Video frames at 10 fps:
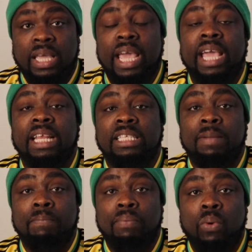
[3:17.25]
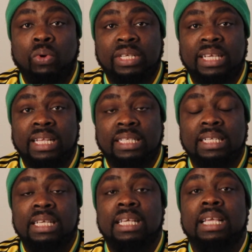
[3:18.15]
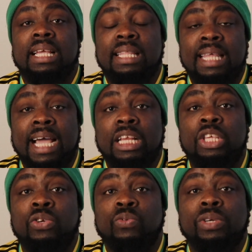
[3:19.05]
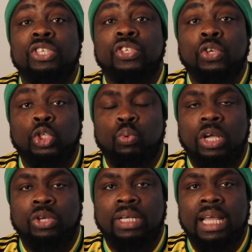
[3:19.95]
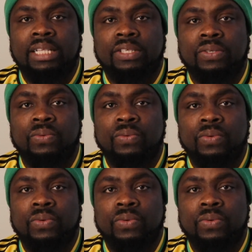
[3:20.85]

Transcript: It is important that you research what you'd like to do.